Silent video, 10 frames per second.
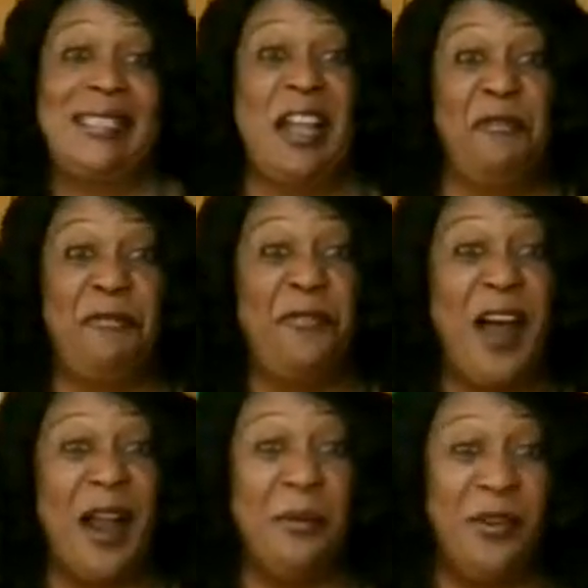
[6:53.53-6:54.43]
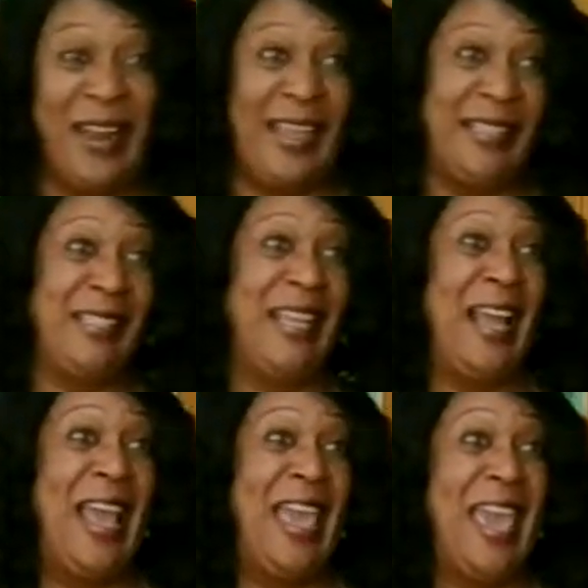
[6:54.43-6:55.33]
they're farm raised and
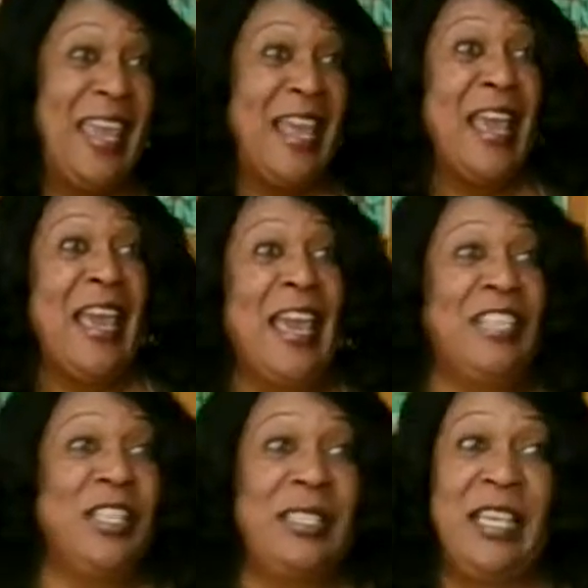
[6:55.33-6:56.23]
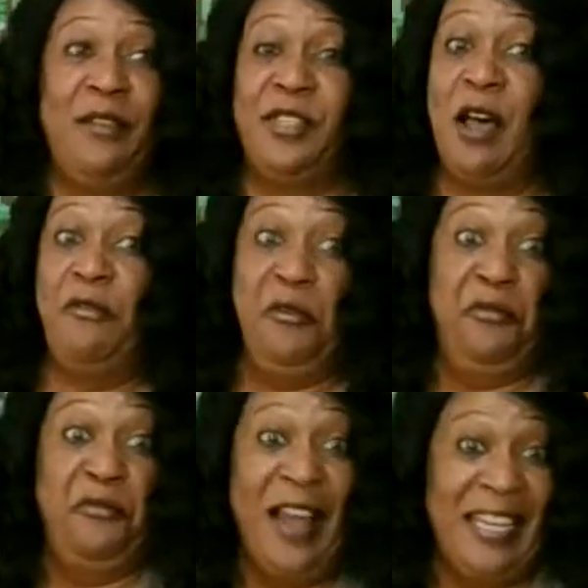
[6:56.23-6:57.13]
I hate it. Just gives off a
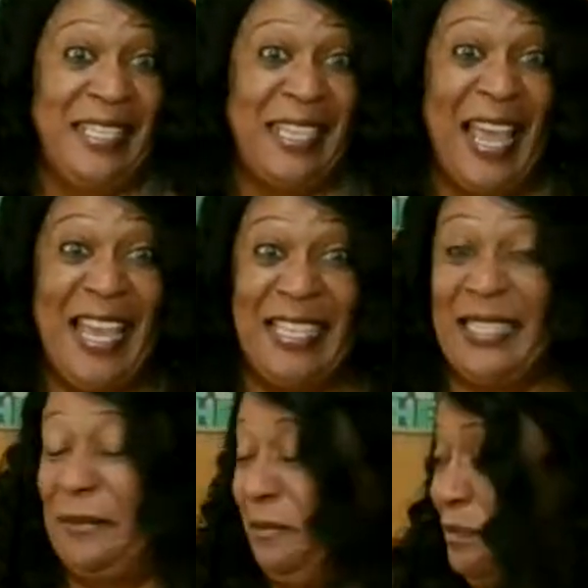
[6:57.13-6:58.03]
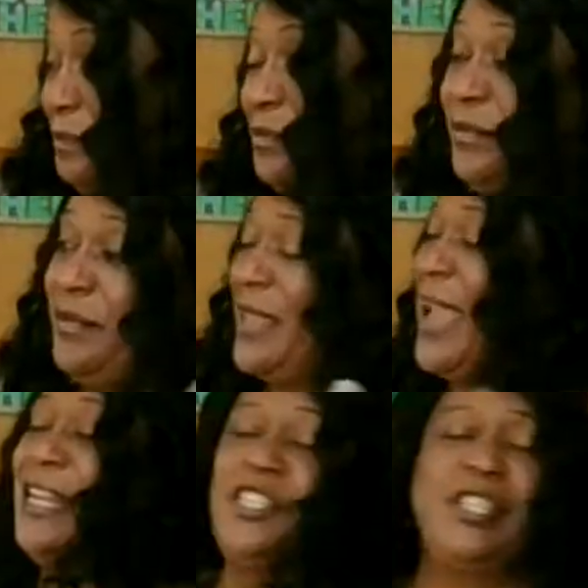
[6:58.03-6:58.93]
funny taste
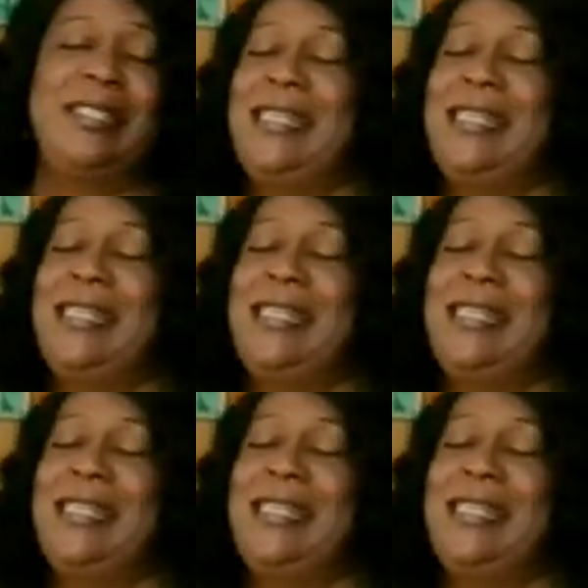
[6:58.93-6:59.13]
and it just